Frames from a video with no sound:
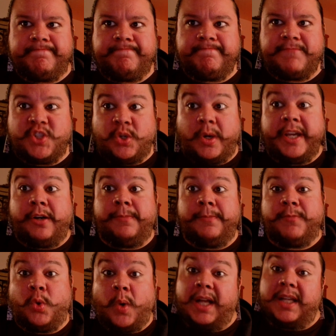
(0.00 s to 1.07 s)
soil
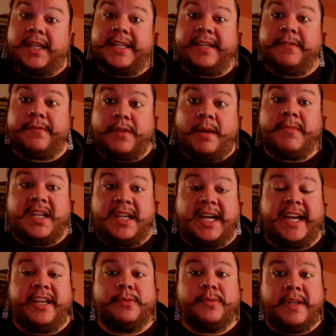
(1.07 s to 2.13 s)
quality from the
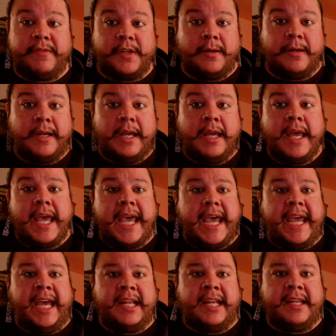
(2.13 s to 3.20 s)
Nile River.
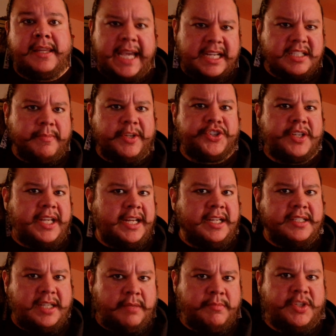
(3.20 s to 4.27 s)
And the exhibition and
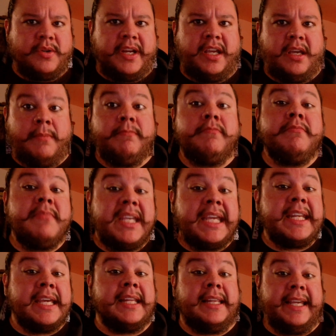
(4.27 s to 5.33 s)
its imagery
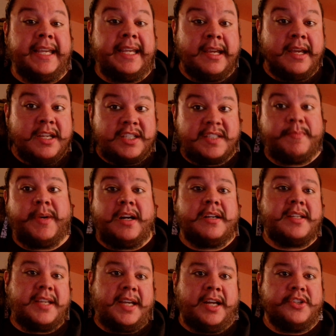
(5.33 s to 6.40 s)
immediately
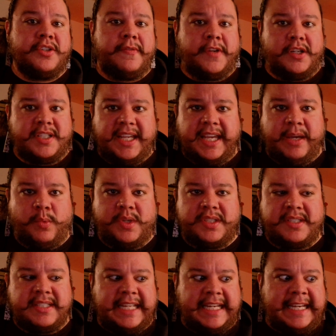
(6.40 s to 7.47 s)
sparked controversy. It
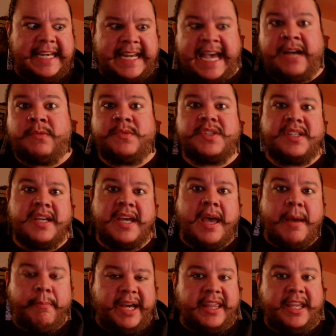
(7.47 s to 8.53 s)
was denounced
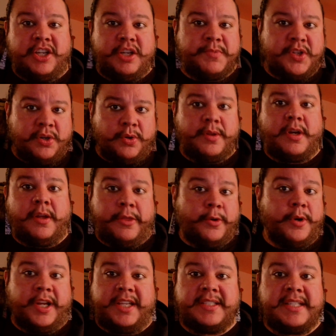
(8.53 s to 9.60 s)
by the Egyptian
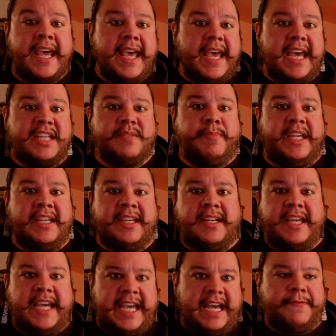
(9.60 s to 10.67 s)
authorities as being
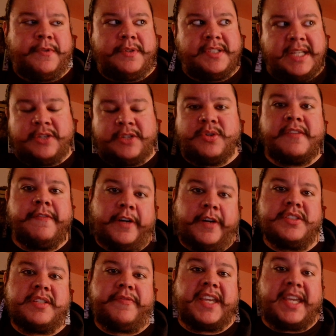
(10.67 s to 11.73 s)
an Afrocentric
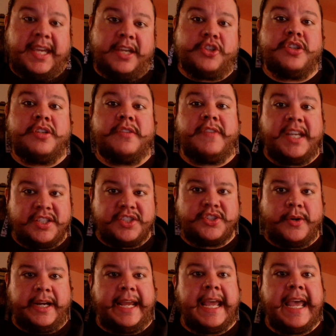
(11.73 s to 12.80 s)
falsification of
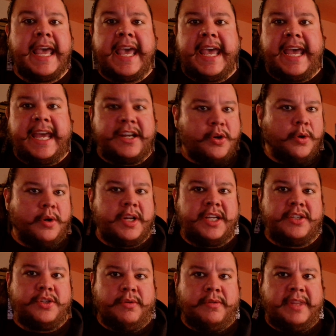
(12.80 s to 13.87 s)
history. And
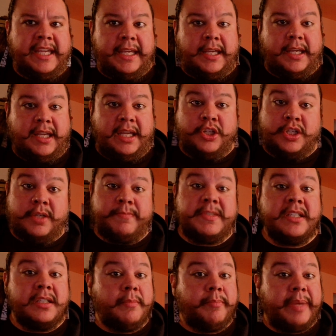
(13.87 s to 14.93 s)
according to the Egypt
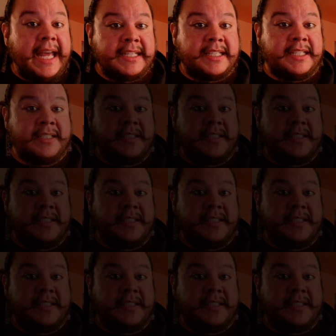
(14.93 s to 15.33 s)
Independent,